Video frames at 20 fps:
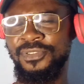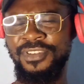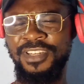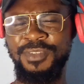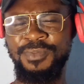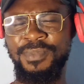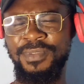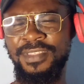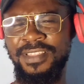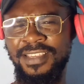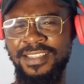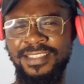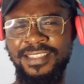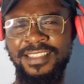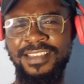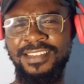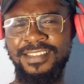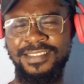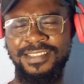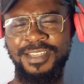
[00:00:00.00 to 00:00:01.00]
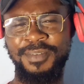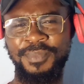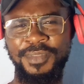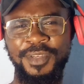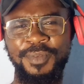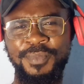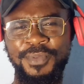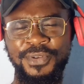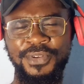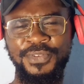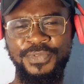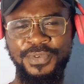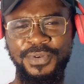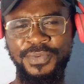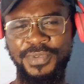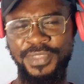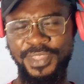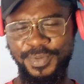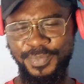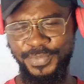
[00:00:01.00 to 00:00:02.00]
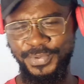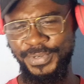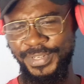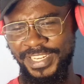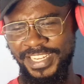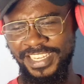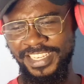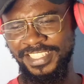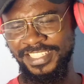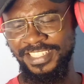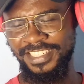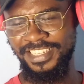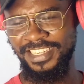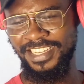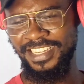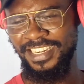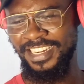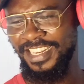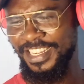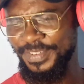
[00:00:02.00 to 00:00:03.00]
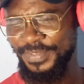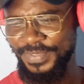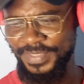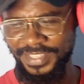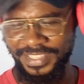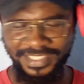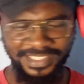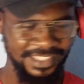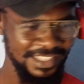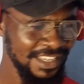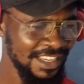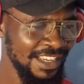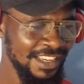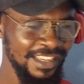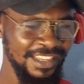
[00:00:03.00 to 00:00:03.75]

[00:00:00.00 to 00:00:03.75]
Trust me, they did something beautiful with the production. I love this.